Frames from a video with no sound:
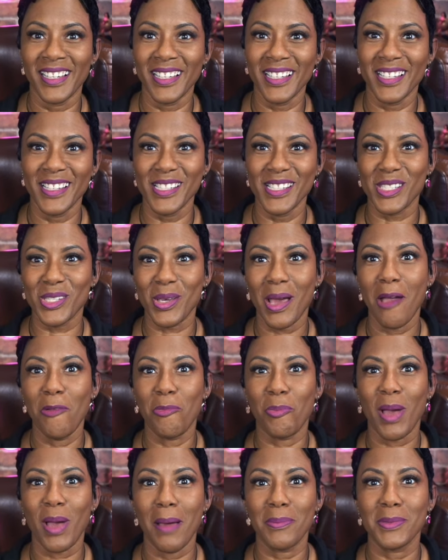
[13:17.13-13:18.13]
So I
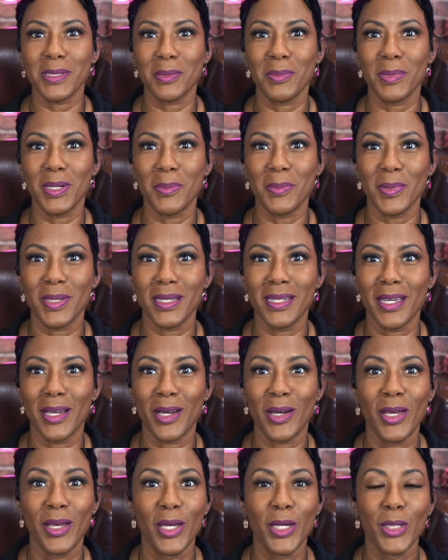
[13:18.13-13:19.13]
popped him up in
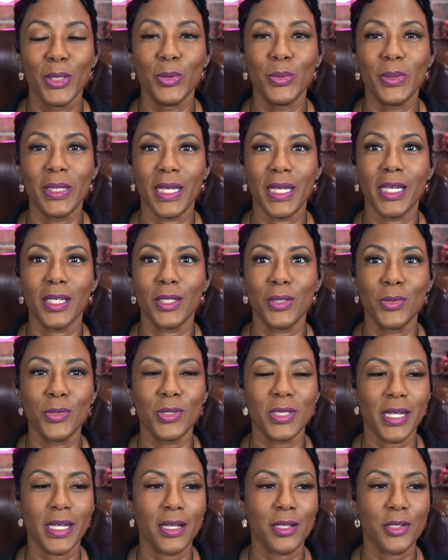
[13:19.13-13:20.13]
there. You can't use
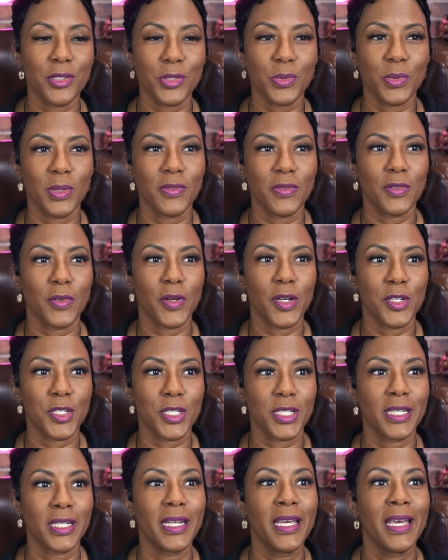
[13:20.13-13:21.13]
Taylor Swift's
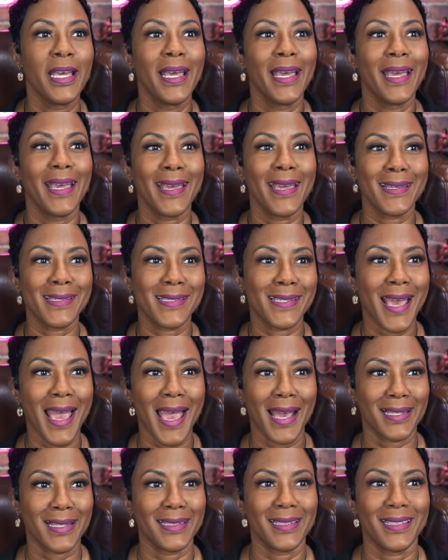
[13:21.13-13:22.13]
version.
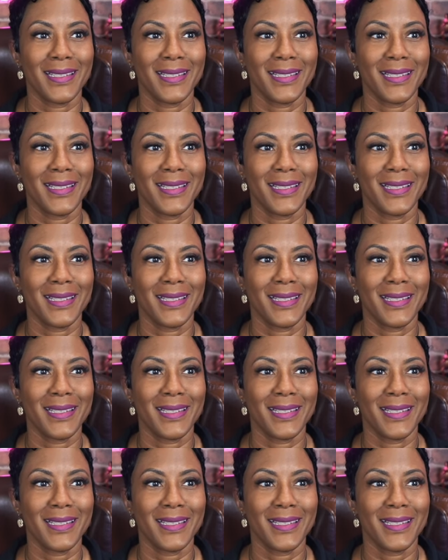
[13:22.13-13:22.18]
Exactly.